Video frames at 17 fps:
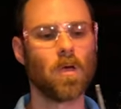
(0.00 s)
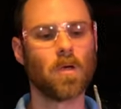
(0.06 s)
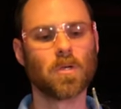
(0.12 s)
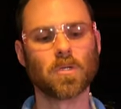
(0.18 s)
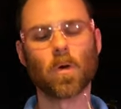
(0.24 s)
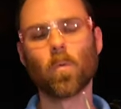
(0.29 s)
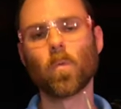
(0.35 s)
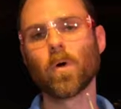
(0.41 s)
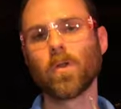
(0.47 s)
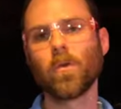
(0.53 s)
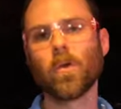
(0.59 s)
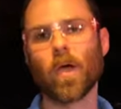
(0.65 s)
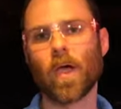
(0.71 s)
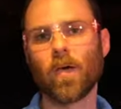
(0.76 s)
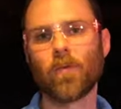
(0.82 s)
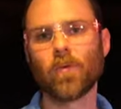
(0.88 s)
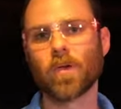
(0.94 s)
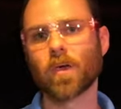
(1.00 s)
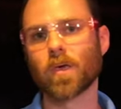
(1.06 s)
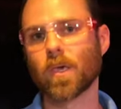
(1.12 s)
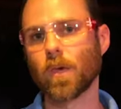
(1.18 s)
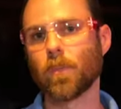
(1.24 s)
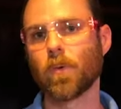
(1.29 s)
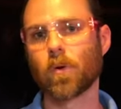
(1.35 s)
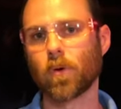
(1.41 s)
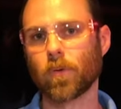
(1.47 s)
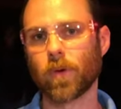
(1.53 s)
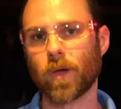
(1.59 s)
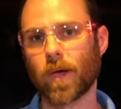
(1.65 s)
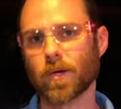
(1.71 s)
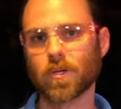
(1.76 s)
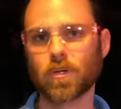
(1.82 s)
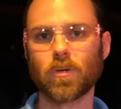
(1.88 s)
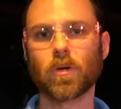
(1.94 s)
So when you're having a chemical
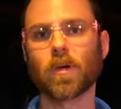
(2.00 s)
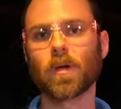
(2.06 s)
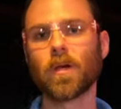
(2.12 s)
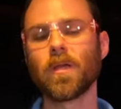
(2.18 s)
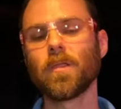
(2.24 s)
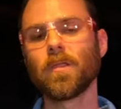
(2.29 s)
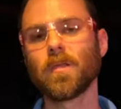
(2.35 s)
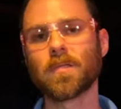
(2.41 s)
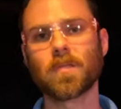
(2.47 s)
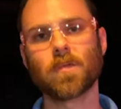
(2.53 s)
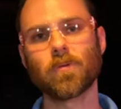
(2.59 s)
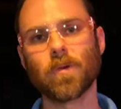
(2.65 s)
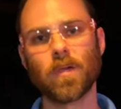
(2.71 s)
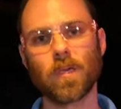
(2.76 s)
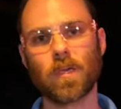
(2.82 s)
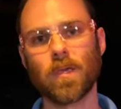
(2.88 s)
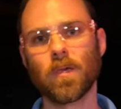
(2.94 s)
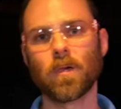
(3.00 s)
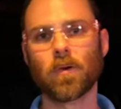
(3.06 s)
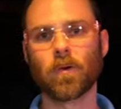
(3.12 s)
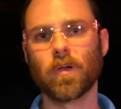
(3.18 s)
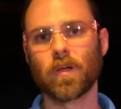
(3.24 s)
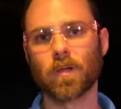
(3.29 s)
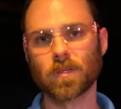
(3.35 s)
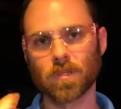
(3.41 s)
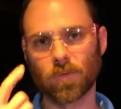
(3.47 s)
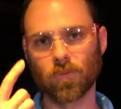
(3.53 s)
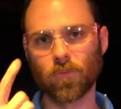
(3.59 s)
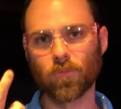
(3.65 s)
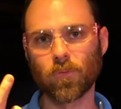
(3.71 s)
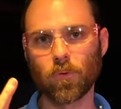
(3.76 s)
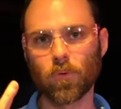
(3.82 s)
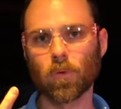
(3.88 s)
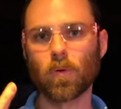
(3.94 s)
reaction, you're gonna need these three key ingredients of
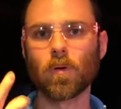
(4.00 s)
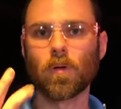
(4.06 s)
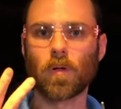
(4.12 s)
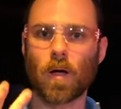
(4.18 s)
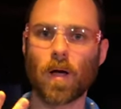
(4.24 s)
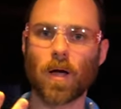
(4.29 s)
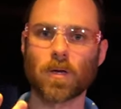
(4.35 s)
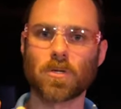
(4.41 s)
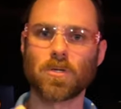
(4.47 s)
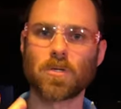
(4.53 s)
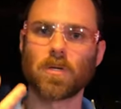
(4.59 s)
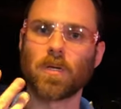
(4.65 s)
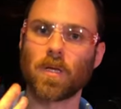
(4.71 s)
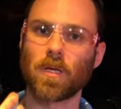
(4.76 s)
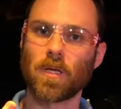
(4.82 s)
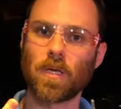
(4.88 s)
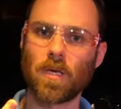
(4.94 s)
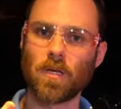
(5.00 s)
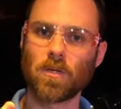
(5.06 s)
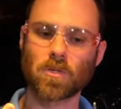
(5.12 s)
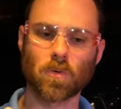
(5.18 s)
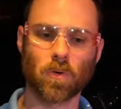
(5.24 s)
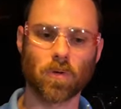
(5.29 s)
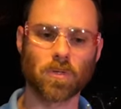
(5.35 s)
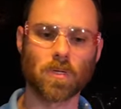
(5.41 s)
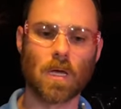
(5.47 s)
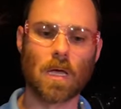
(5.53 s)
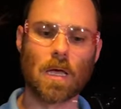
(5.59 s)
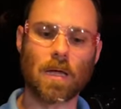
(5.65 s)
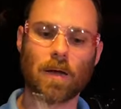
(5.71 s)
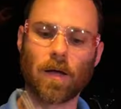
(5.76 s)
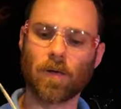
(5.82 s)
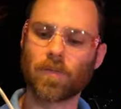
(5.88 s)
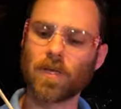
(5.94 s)
fuel, oxygen, and a heat source.
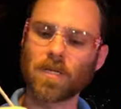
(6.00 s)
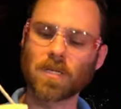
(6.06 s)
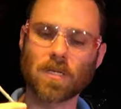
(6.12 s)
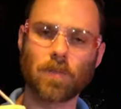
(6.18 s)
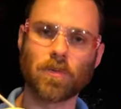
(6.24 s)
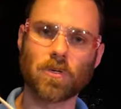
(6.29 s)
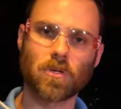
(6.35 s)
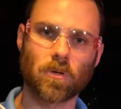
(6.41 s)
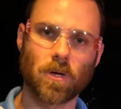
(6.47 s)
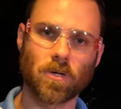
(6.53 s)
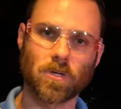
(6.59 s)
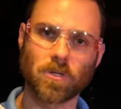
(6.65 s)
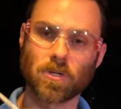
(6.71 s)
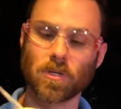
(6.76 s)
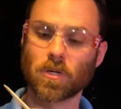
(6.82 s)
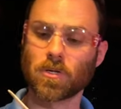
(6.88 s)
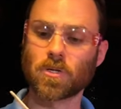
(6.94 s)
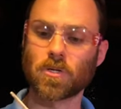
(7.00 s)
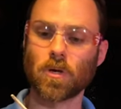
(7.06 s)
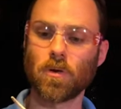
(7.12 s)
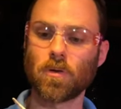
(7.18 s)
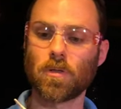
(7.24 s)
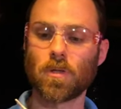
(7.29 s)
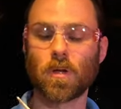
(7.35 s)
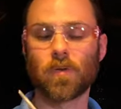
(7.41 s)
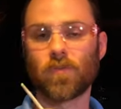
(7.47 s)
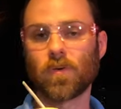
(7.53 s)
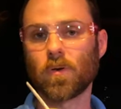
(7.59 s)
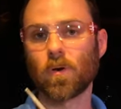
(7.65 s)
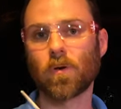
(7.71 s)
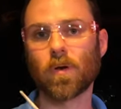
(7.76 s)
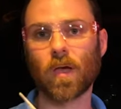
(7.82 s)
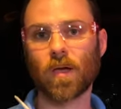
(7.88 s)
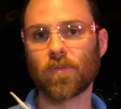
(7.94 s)
Now this demonstration is gonna show you that if you
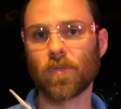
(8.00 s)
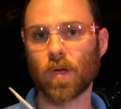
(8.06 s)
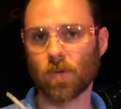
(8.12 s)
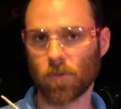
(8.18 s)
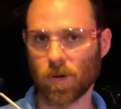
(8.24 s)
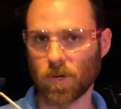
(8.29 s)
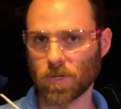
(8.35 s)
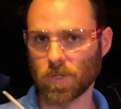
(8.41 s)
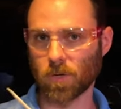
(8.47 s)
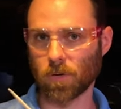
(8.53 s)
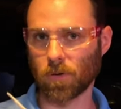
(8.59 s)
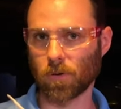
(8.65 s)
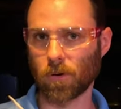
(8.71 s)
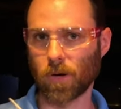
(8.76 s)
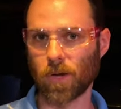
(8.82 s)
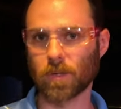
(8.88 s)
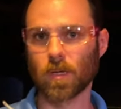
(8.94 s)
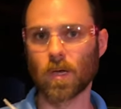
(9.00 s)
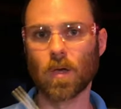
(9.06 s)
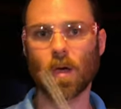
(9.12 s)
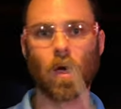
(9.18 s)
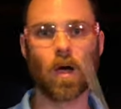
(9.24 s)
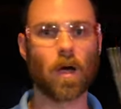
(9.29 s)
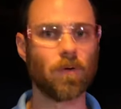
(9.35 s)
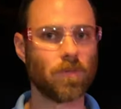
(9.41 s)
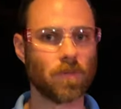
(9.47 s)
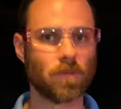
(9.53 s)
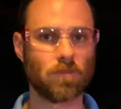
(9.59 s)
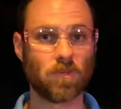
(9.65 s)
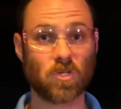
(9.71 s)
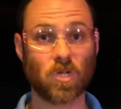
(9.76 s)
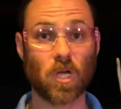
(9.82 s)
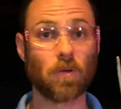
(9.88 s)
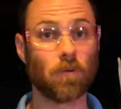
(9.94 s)
don't have that ratio correct, uh, the
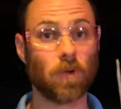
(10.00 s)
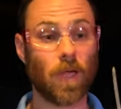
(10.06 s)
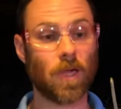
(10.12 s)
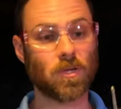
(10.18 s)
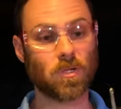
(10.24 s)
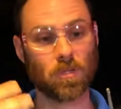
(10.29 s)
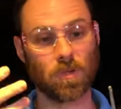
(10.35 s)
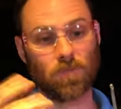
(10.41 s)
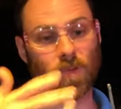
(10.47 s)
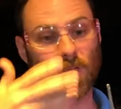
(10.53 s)
chain reaction of